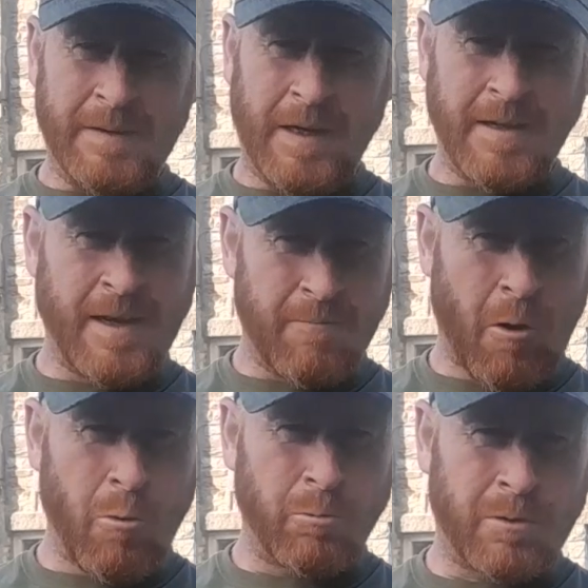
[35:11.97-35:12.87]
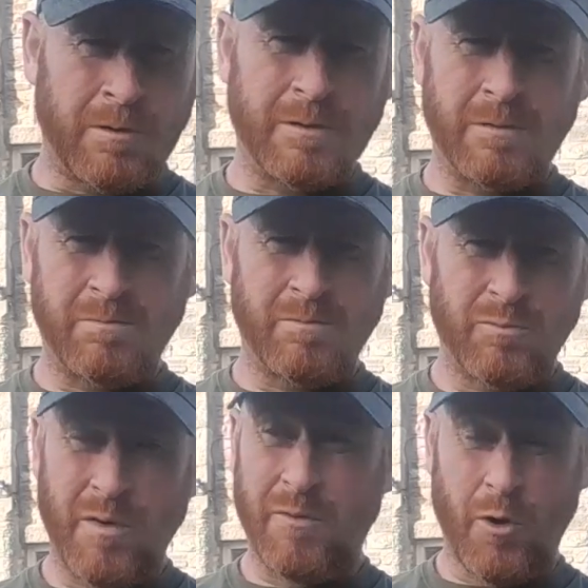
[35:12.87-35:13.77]
And then it rolled
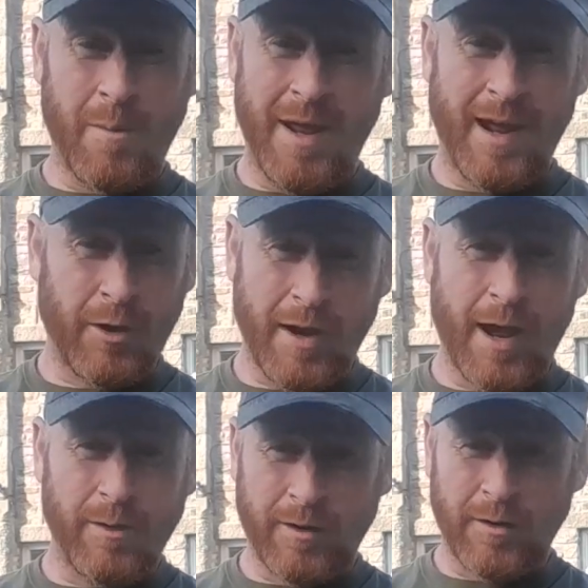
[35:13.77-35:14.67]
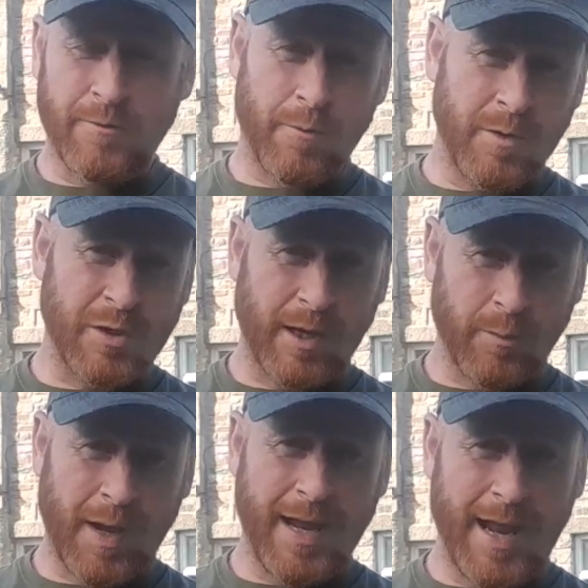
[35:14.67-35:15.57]
in front of me. I got it out. I got it from the shallow
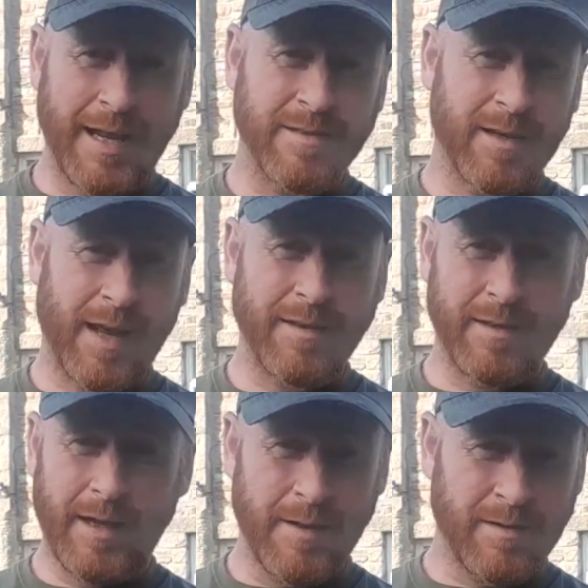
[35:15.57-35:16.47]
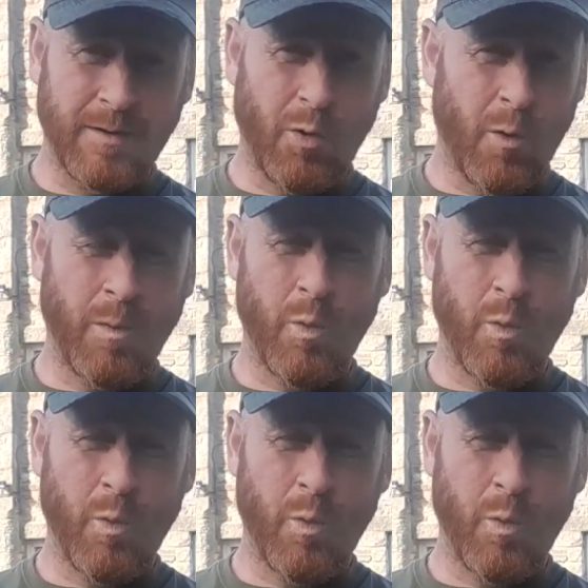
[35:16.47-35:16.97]
bay into into open